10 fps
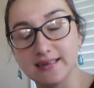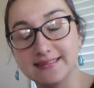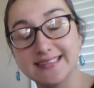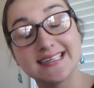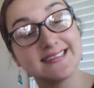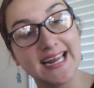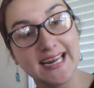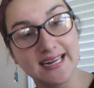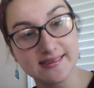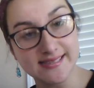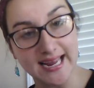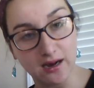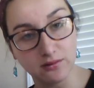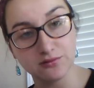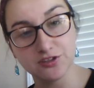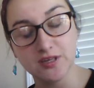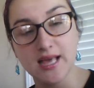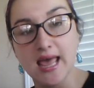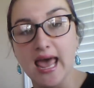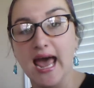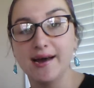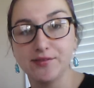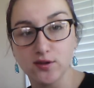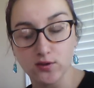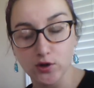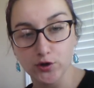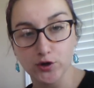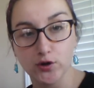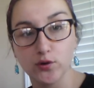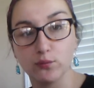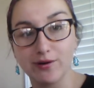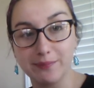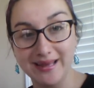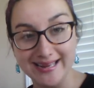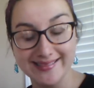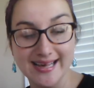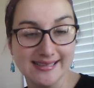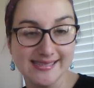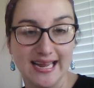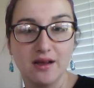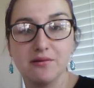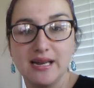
dictate a sound, have the learner repeat that sound,